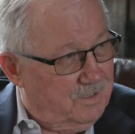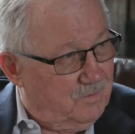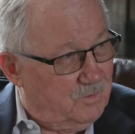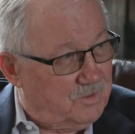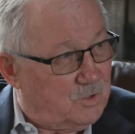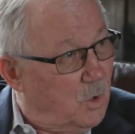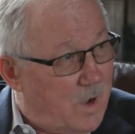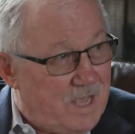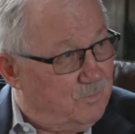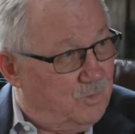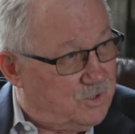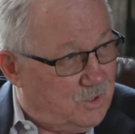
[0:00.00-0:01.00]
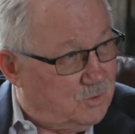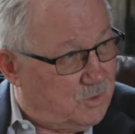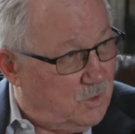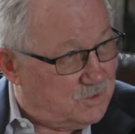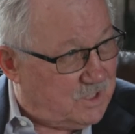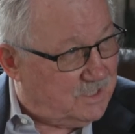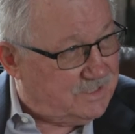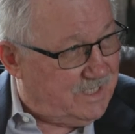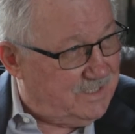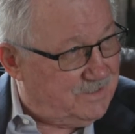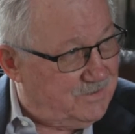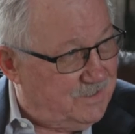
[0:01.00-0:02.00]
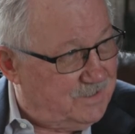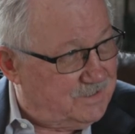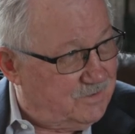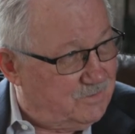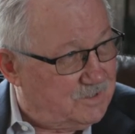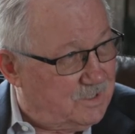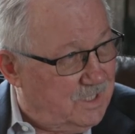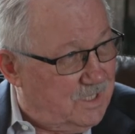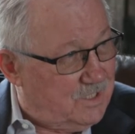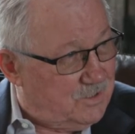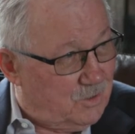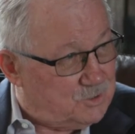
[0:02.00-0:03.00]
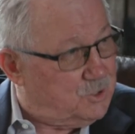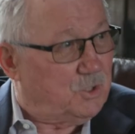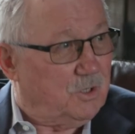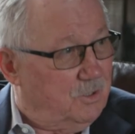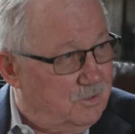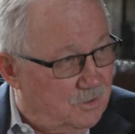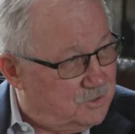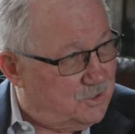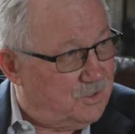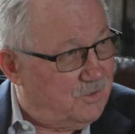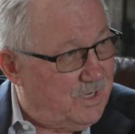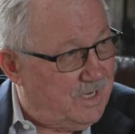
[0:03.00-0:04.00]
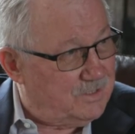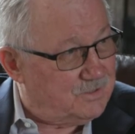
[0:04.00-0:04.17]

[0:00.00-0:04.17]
with no dosage added to it. So it was no sugar added.